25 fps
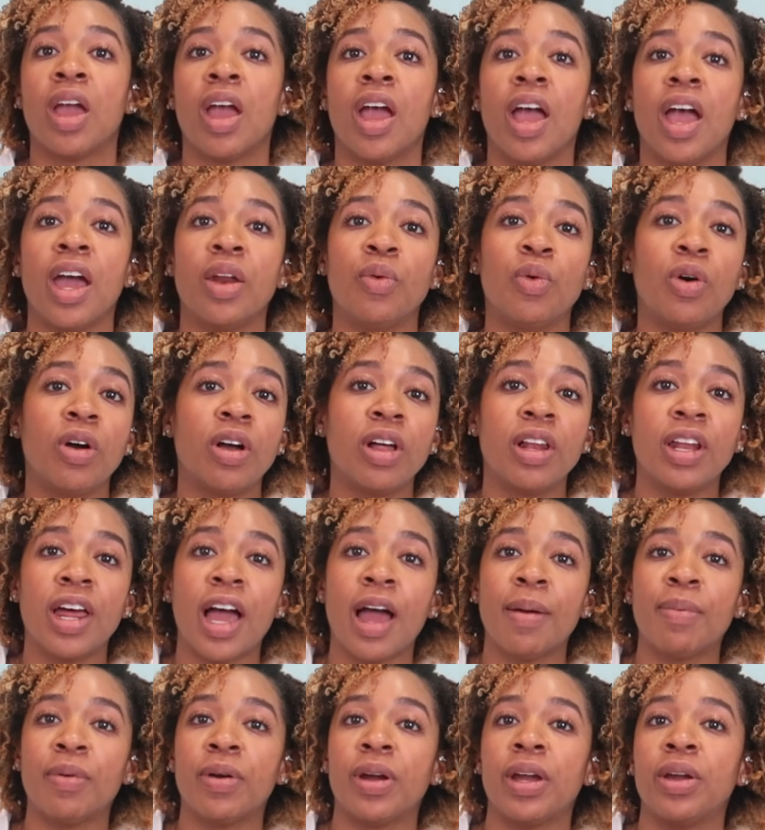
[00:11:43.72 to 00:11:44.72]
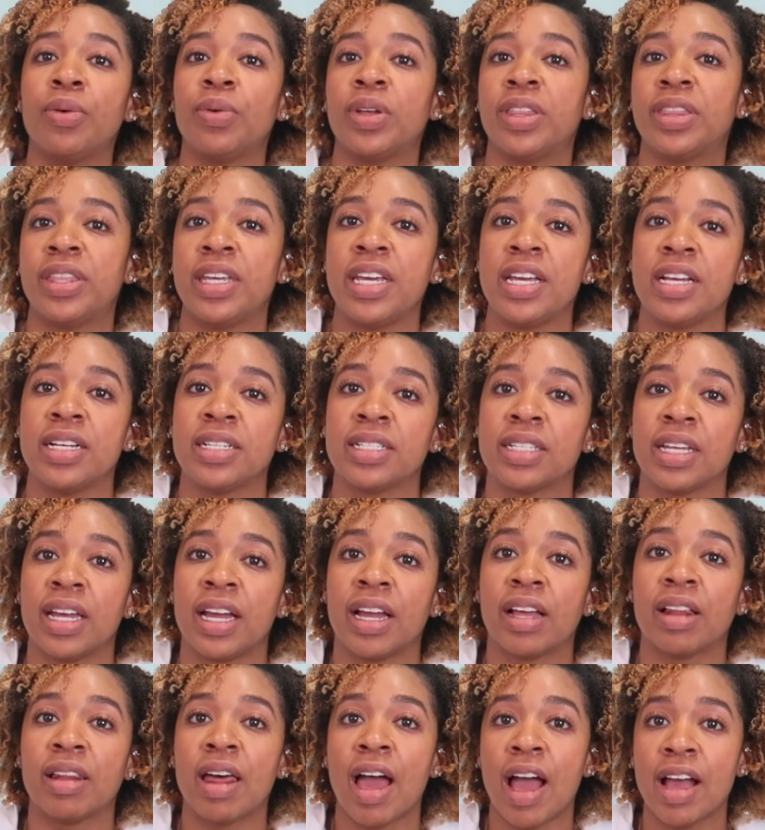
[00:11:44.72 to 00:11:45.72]
And we'll collaborate with things
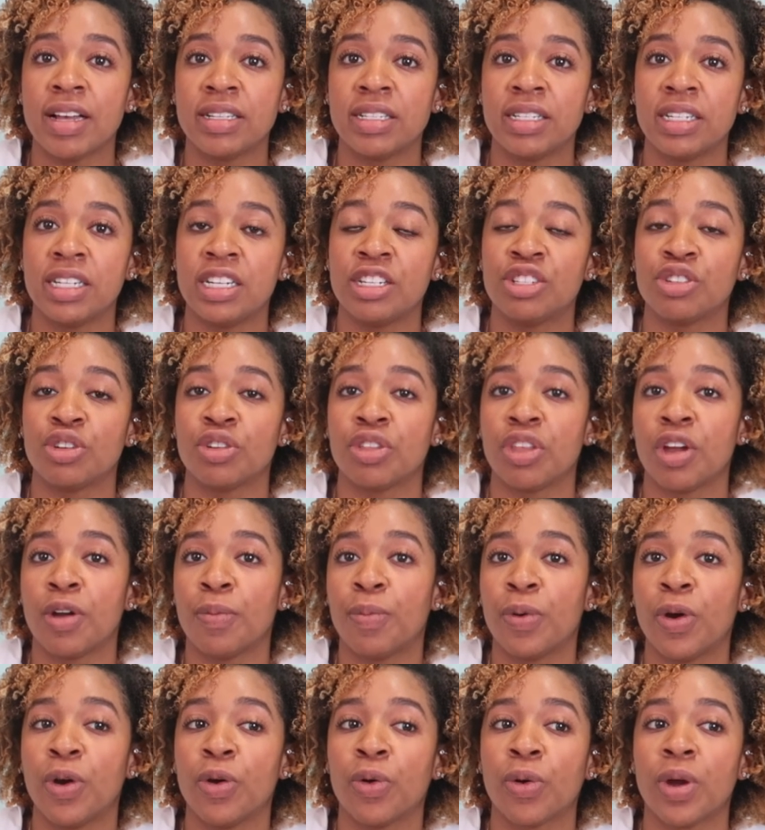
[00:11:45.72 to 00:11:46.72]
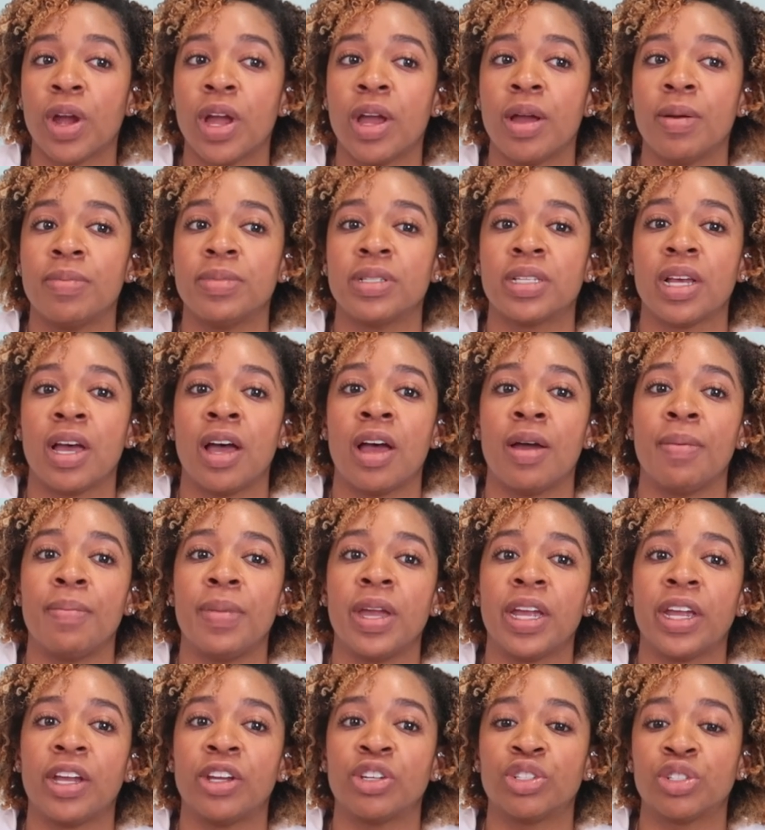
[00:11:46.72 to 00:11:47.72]
like classes or their programs,
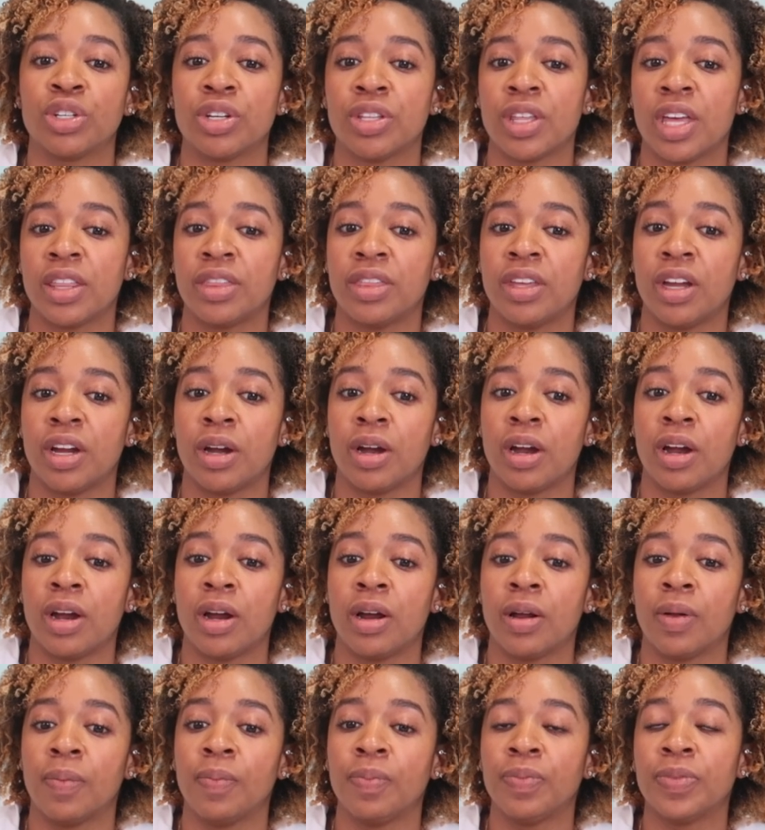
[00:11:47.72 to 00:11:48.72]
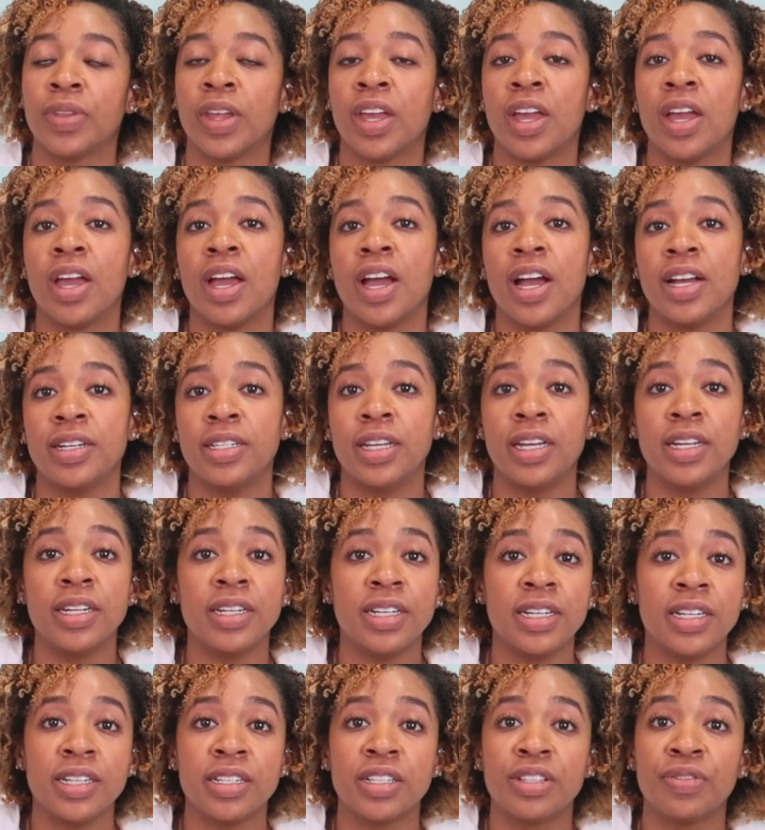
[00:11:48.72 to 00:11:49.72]
making sure that their
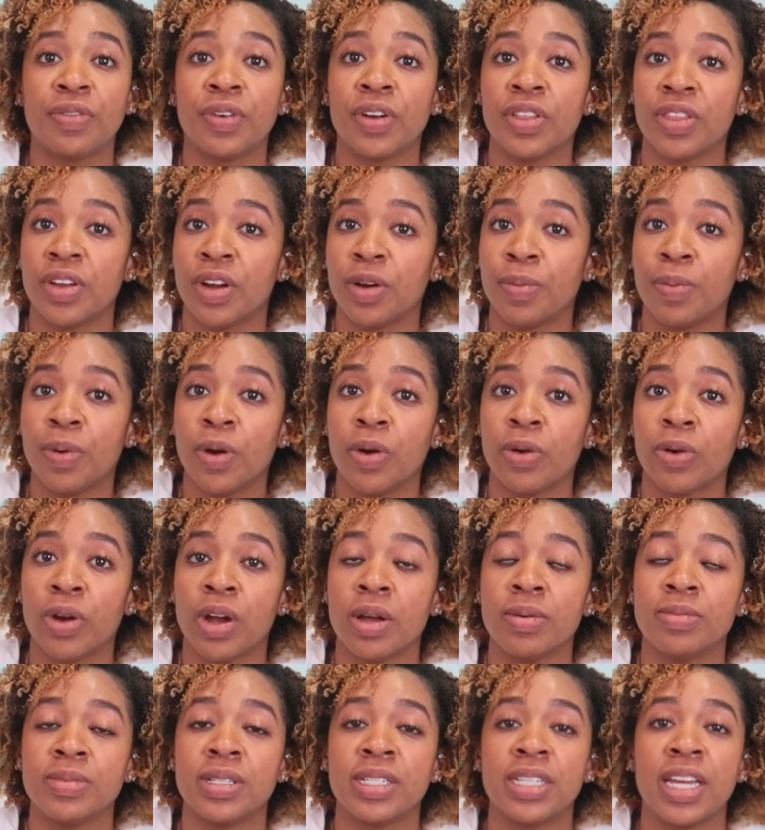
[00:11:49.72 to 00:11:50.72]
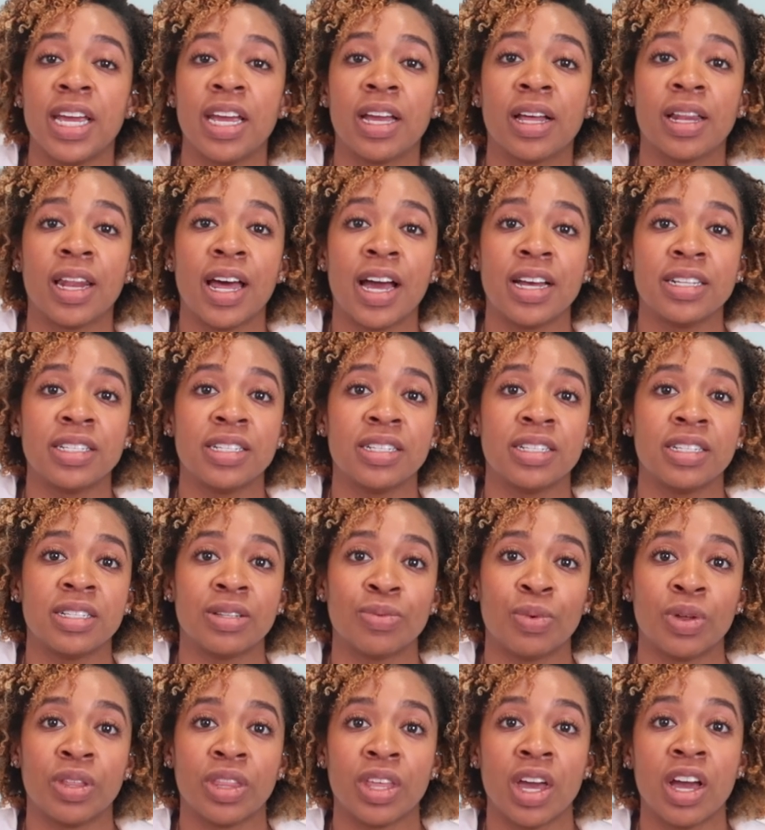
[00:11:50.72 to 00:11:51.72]
attendings for their programs take classes
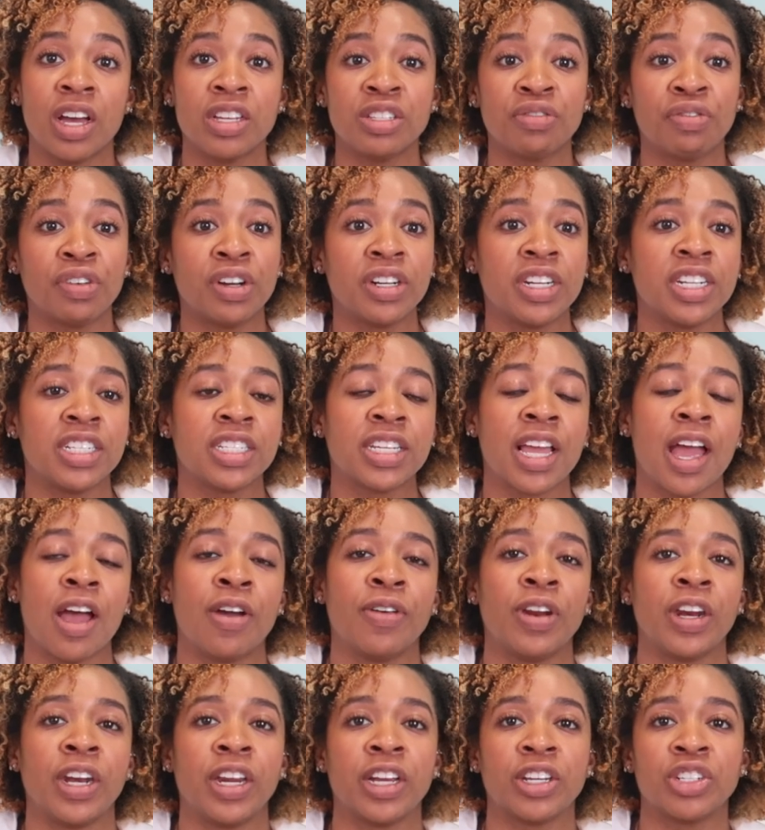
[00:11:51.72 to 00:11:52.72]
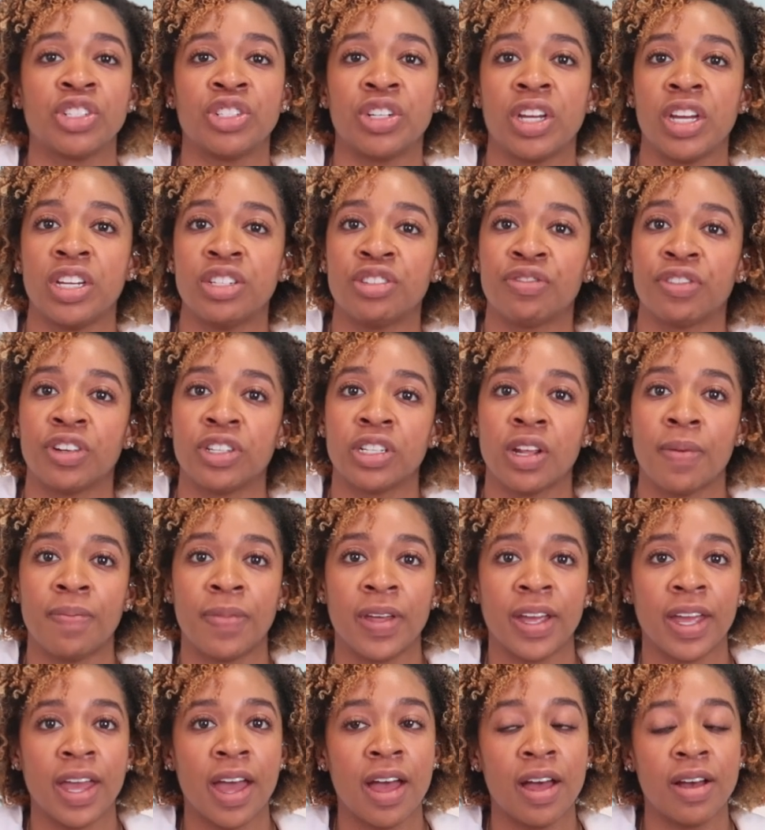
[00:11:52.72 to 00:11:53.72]
with us for a discount in exchange for
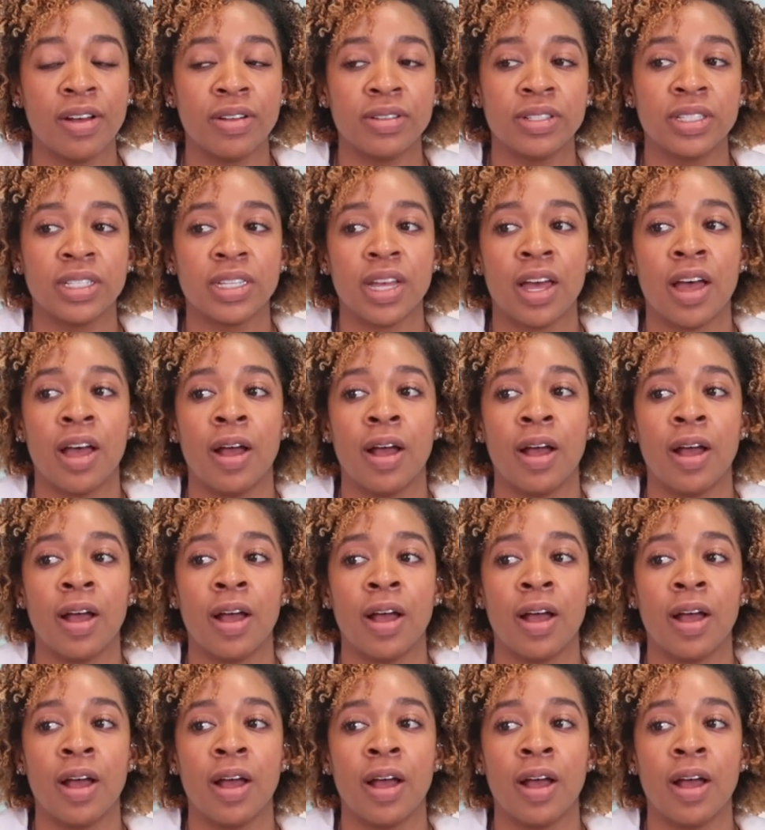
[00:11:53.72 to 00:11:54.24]
something else,